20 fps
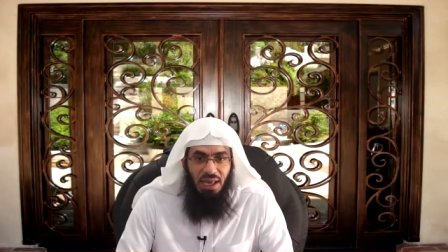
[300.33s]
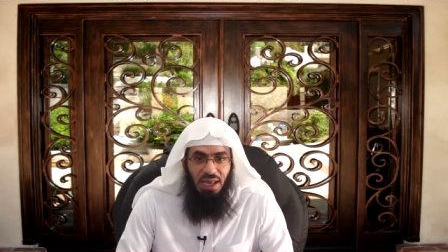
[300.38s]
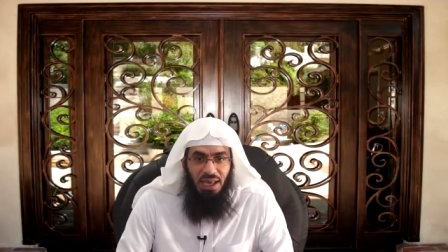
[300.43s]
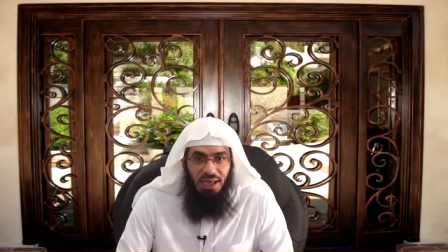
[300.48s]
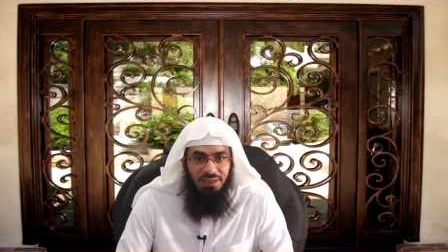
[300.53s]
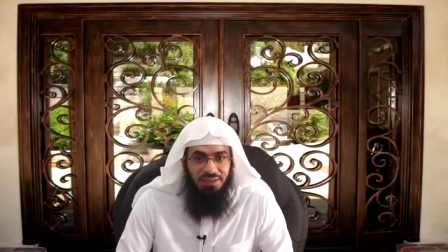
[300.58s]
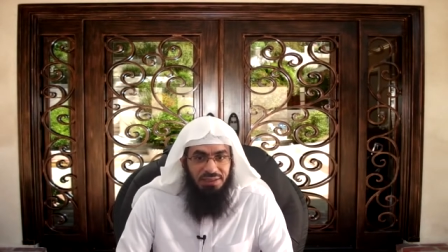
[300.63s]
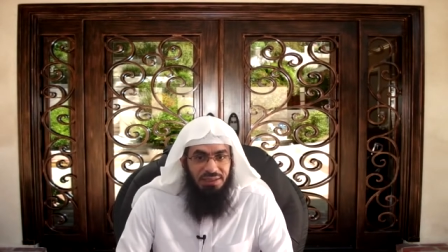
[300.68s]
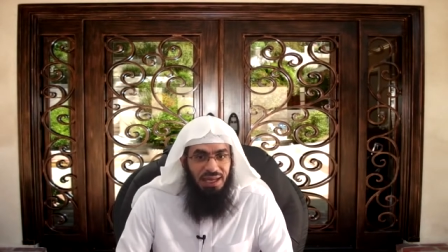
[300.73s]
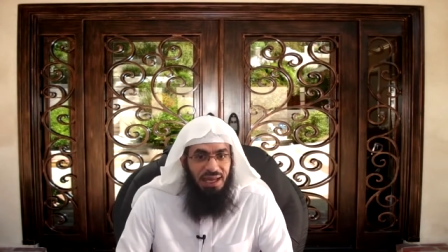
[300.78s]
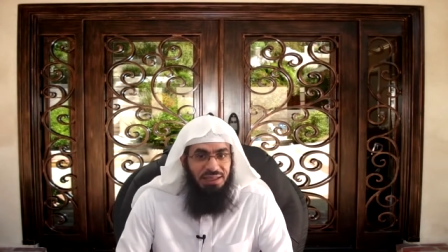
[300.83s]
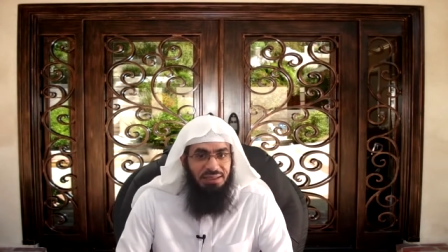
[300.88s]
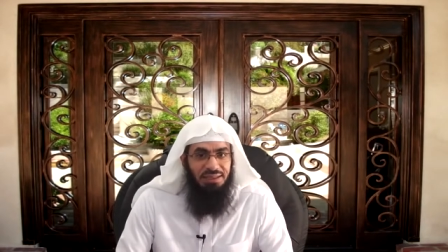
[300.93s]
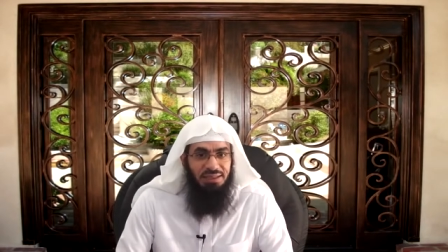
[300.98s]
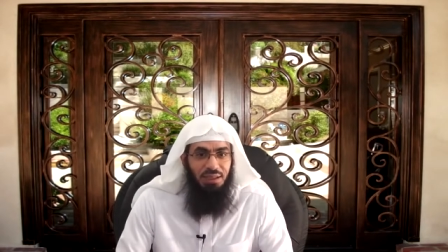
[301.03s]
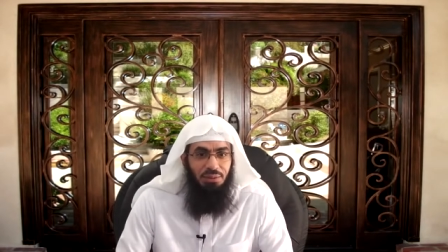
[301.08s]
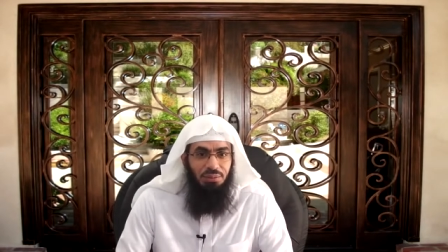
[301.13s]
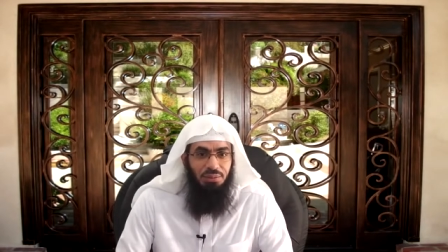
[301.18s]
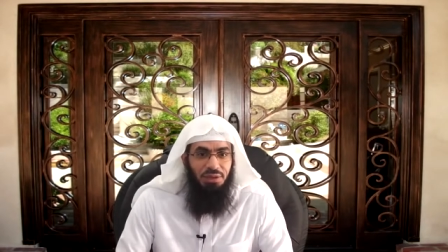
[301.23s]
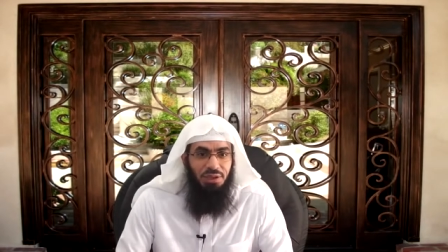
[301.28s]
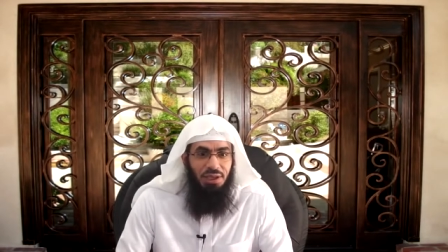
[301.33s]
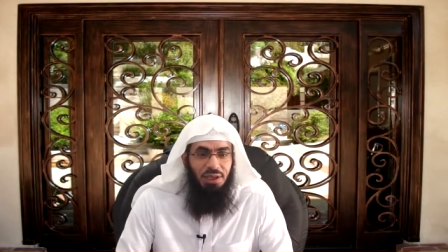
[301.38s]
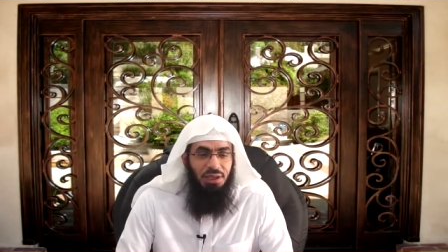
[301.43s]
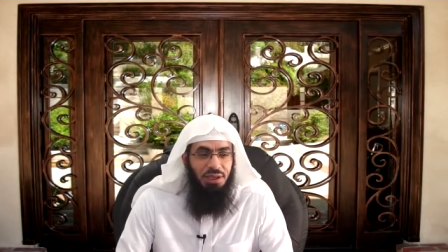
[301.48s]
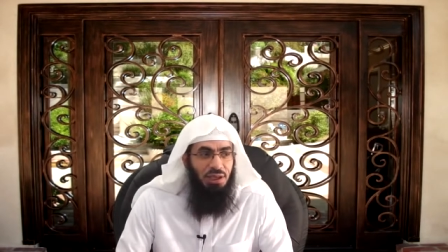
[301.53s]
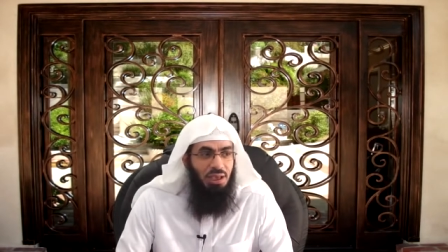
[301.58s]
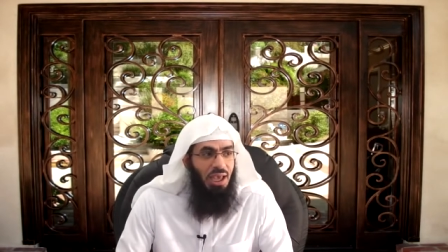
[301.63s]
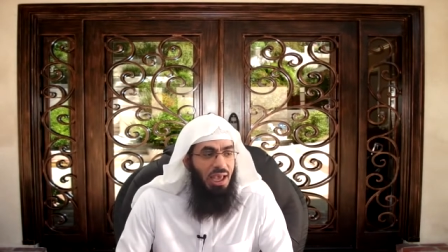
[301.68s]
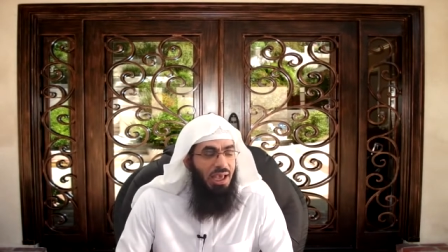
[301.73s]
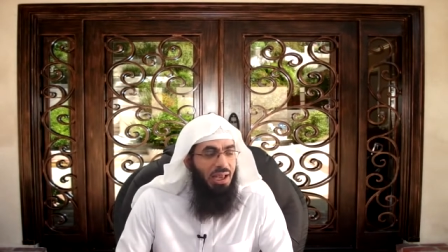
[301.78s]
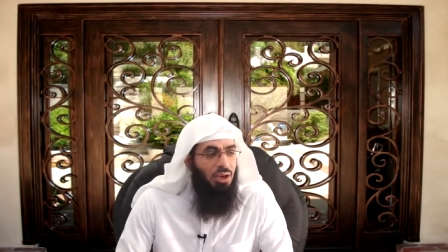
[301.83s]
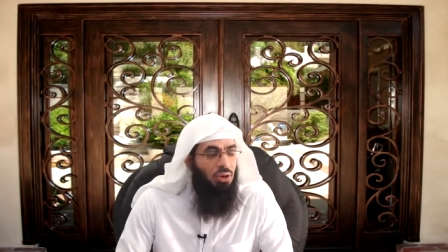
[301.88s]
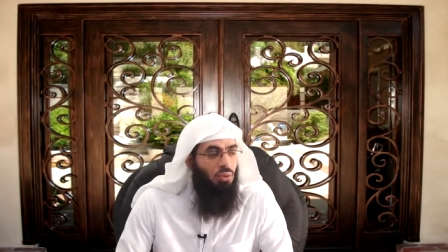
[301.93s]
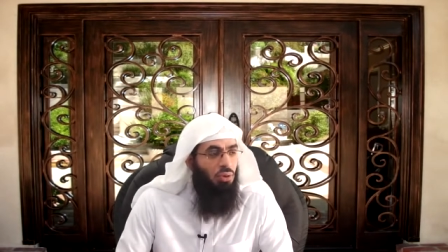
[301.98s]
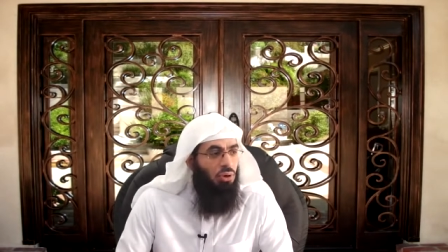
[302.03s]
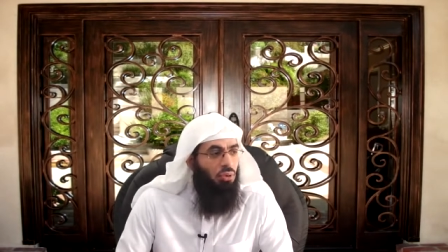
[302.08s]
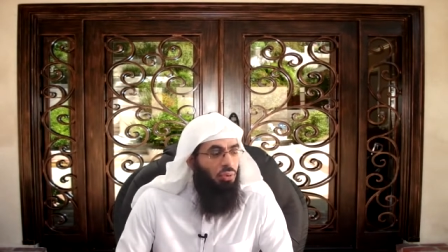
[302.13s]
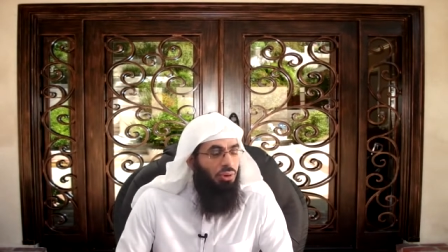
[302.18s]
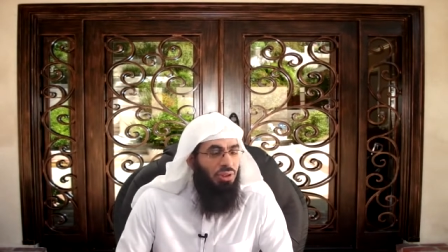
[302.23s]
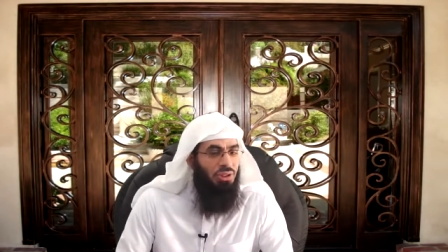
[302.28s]
It's not something
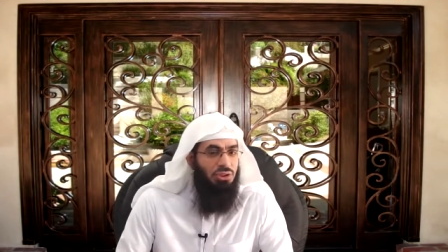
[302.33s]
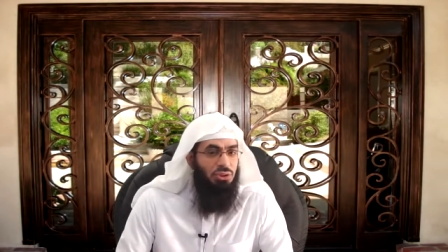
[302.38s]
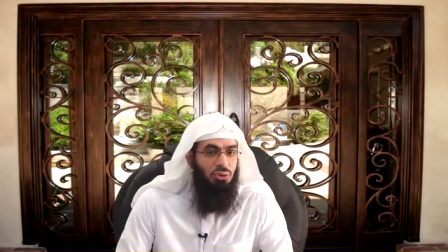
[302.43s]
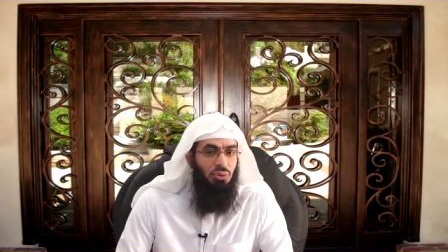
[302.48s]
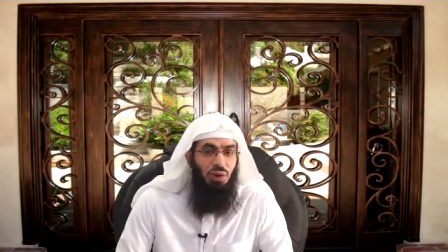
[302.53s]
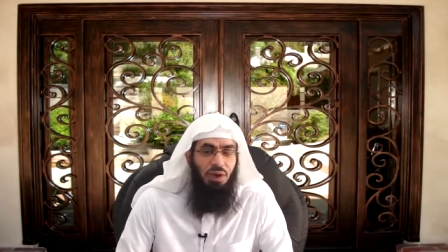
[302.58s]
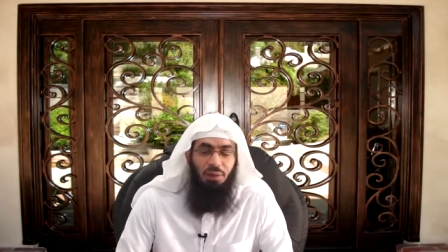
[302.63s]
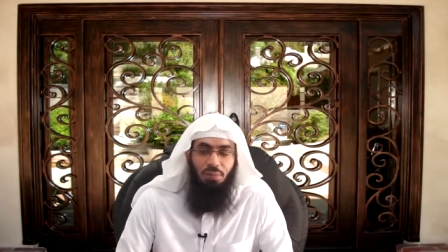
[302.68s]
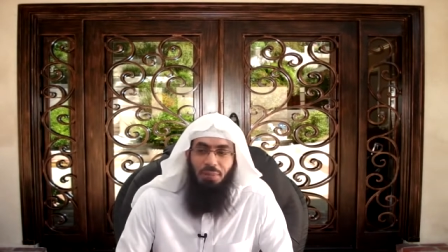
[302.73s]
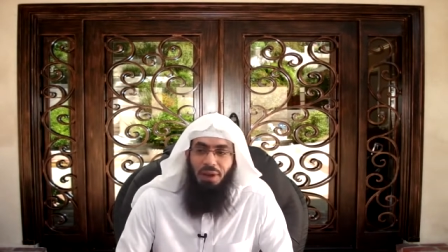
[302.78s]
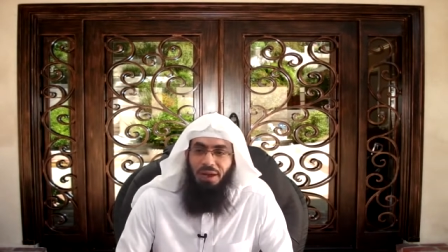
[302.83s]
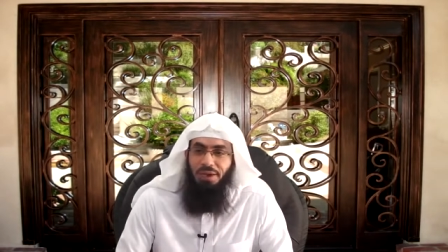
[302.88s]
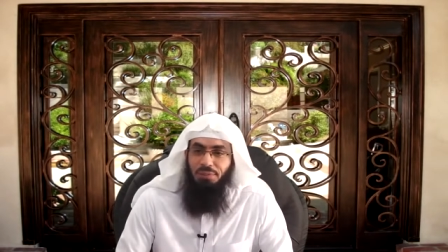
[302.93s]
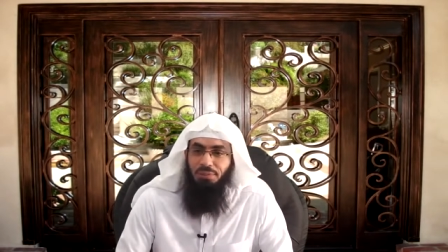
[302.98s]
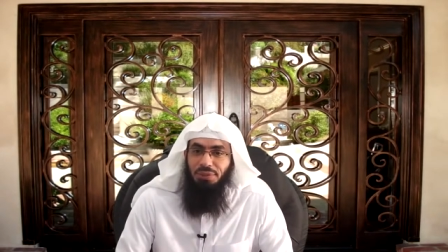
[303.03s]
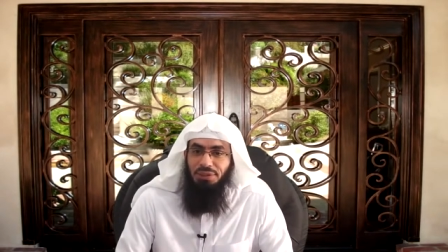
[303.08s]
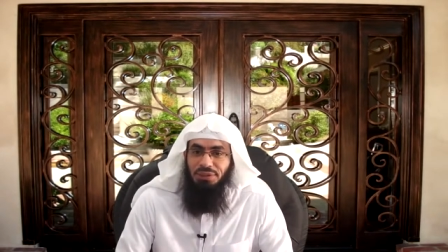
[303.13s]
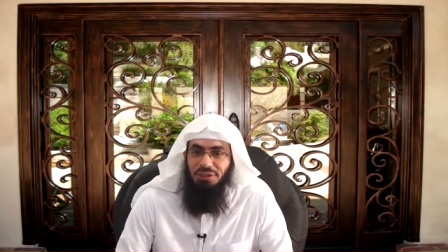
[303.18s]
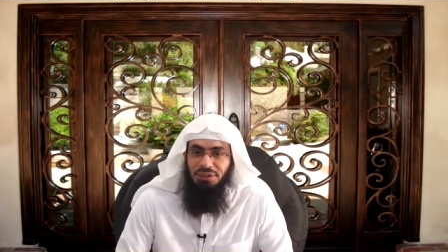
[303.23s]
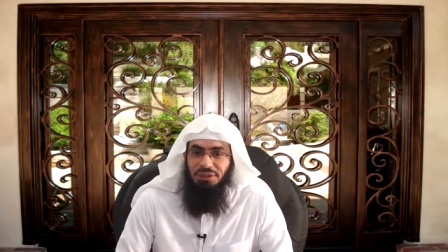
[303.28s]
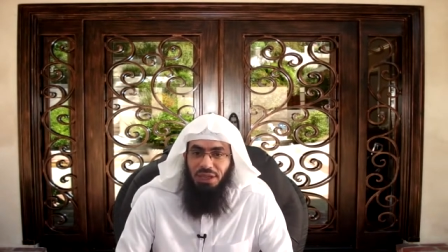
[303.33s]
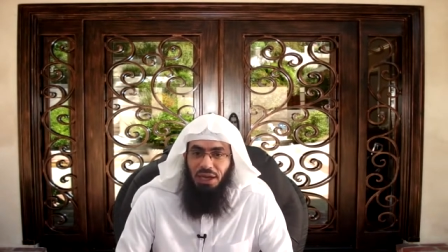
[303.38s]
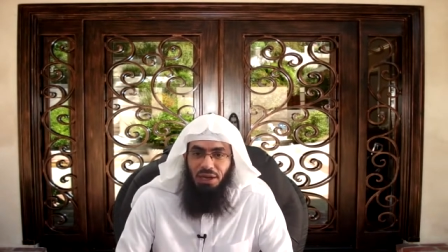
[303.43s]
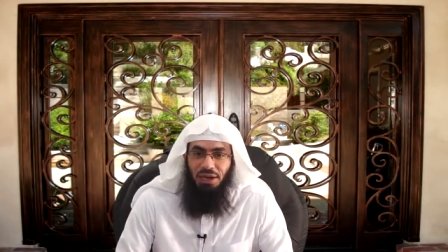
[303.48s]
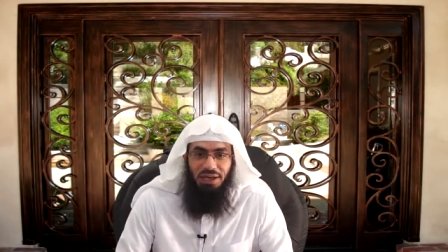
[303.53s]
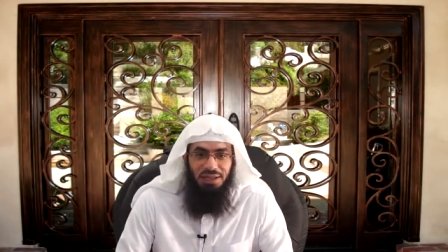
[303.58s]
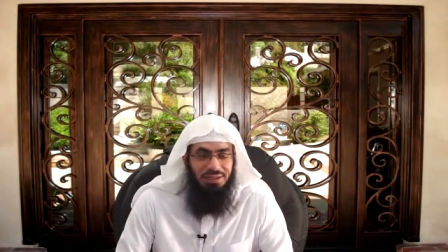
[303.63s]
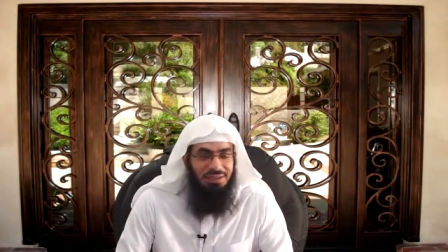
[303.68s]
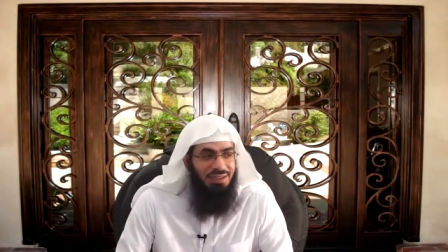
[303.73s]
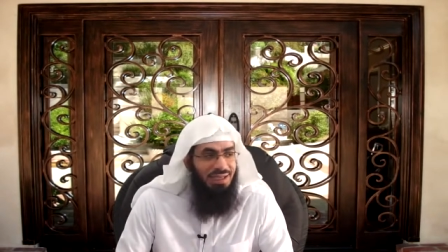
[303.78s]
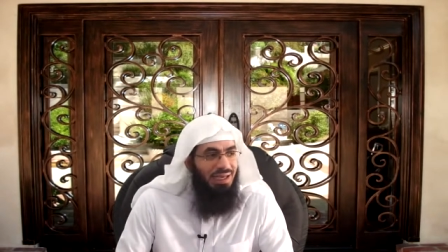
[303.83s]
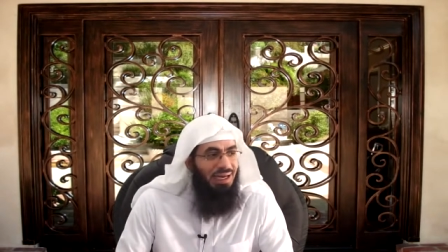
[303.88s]
anyone with his right mind misses out on.